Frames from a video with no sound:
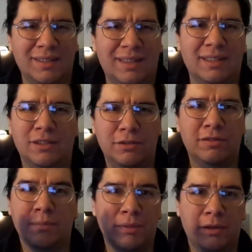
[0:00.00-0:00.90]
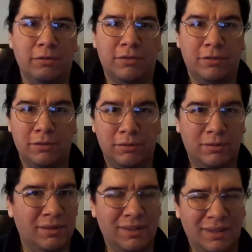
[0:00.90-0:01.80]
like using a
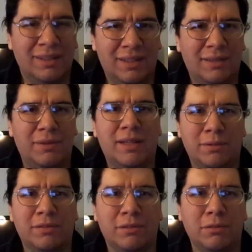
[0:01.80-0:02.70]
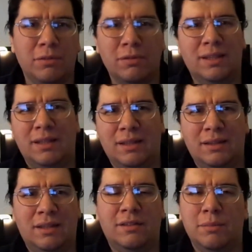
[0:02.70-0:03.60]
parachute. I thought that was cool.
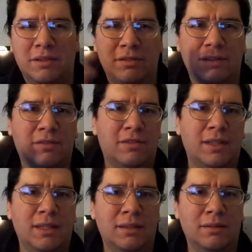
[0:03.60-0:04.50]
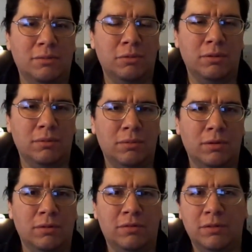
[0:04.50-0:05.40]
Not to mention the scene where,
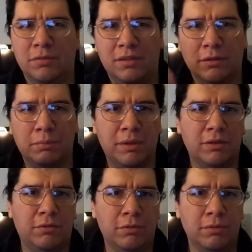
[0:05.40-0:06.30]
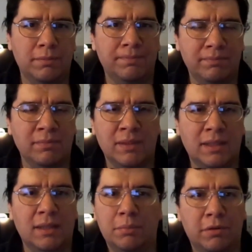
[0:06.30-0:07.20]
where she was in her bedroom.
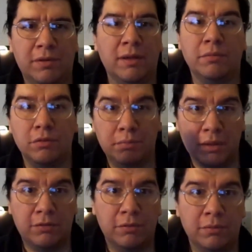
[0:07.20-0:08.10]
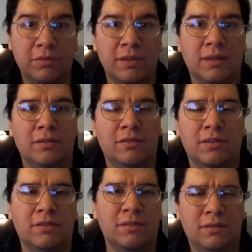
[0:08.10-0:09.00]
Yeah, they both have new bedrooms now
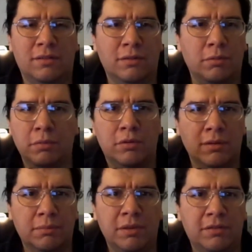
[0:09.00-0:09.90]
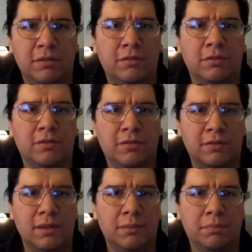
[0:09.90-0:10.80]
since uh, Ramona and Beezus used to
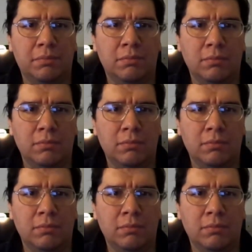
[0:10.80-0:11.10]
sleep